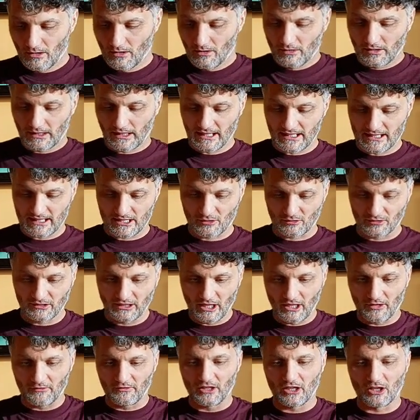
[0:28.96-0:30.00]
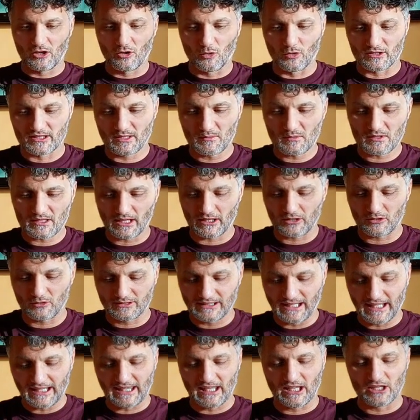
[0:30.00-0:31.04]
Okay, so there Virgo, it seems like you're
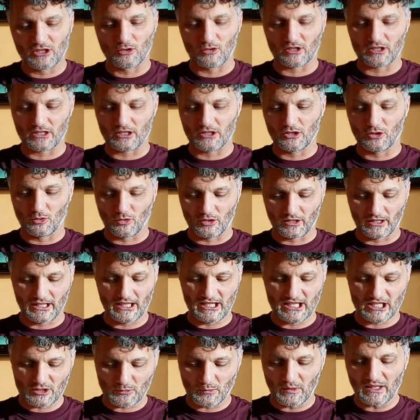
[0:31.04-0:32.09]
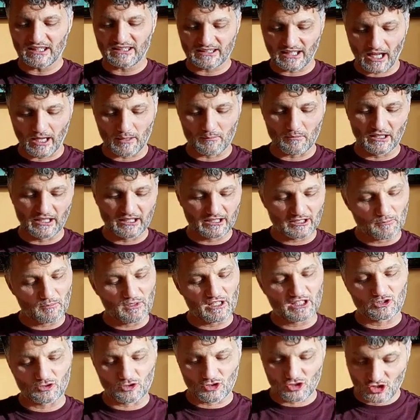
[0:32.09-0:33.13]
taking your sweet time a little
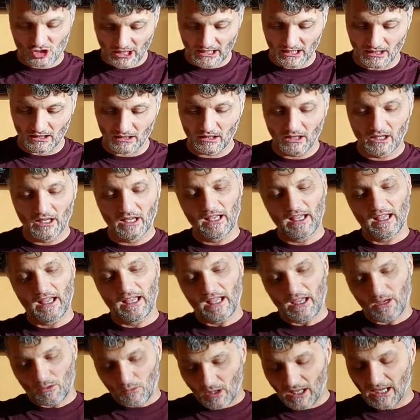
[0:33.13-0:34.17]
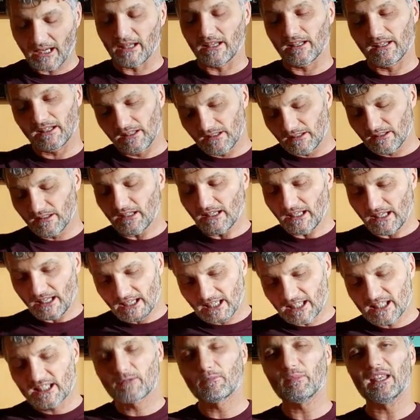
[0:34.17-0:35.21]
bit to chill. Well,
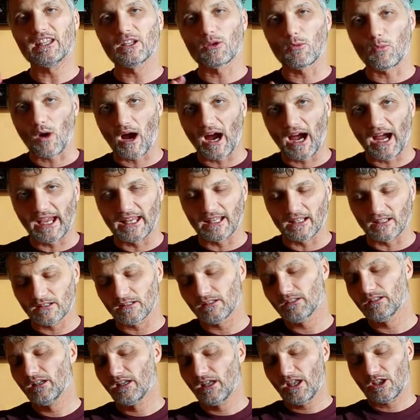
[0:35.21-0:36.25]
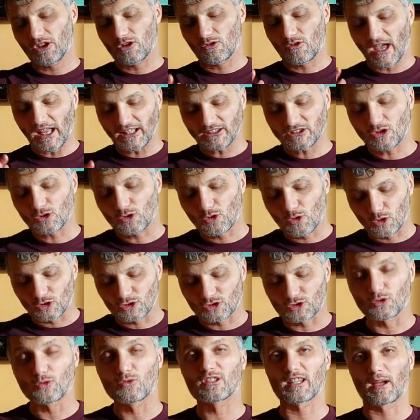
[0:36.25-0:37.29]
it's been a while. You had to go
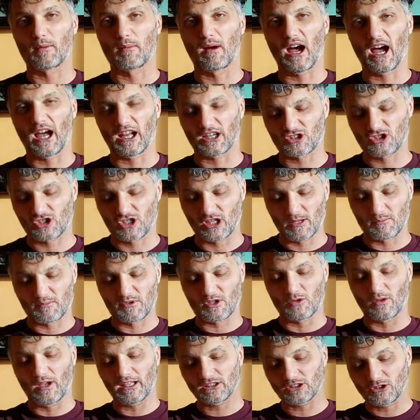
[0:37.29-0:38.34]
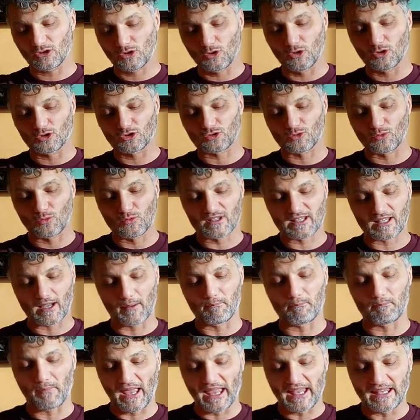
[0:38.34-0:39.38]
through some hardships, you had to go through
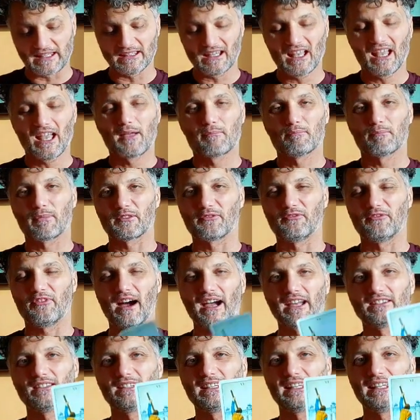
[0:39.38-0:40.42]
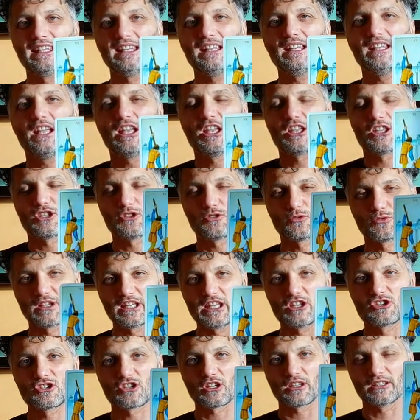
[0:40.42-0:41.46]
some pain, but finally you
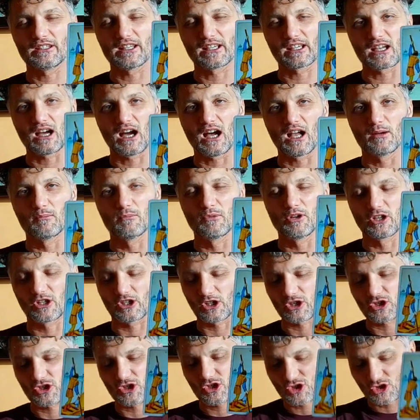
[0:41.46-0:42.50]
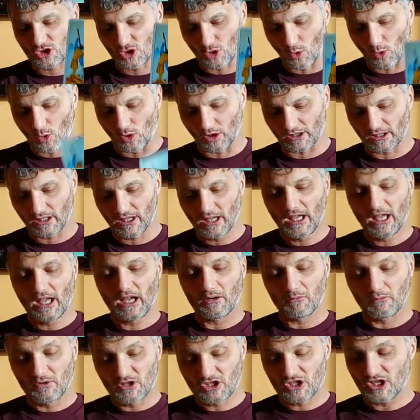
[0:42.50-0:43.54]
reach the calmer shore,
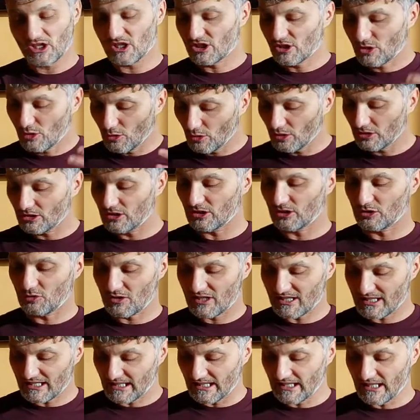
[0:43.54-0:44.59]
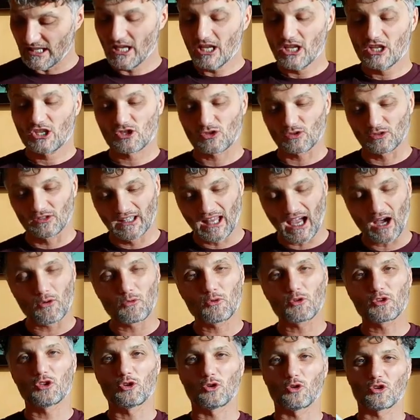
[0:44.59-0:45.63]
which is good to see. So now
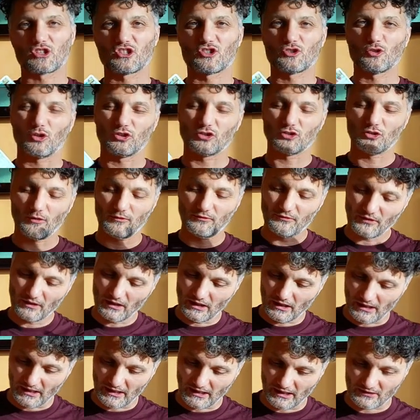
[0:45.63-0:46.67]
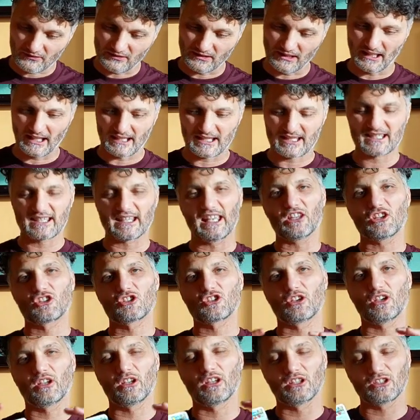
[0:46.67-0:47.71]
your sort of
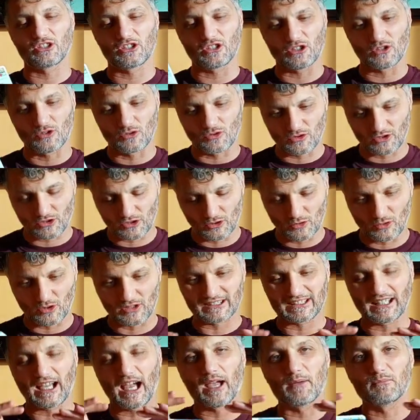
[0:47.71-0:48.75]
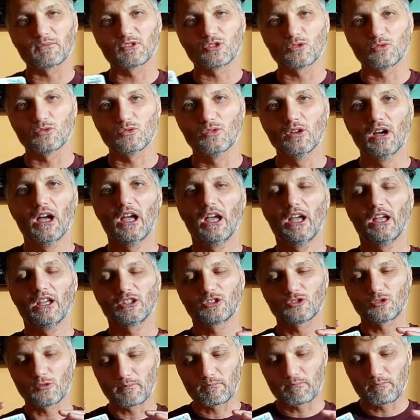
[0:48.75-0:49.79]
relaxation, your time to
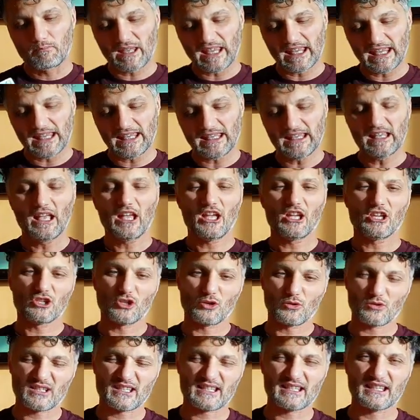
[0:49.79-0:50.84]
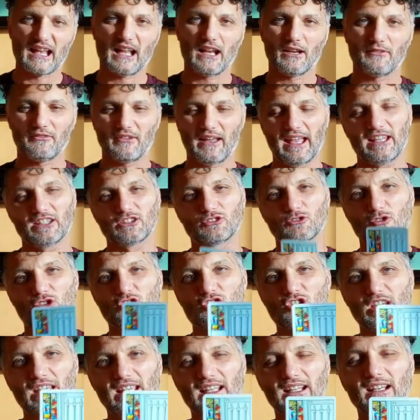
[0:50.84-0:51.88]
be yourself and to
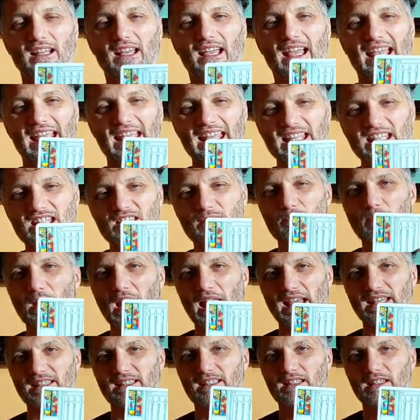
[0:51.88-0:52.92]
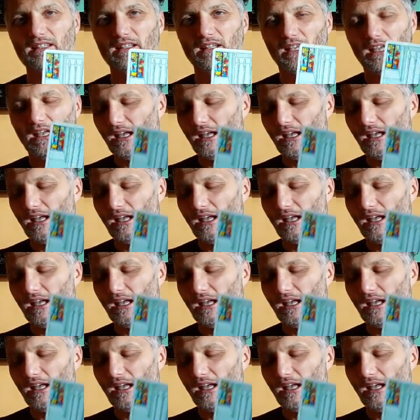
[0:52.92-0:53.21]
chill, it's blessed.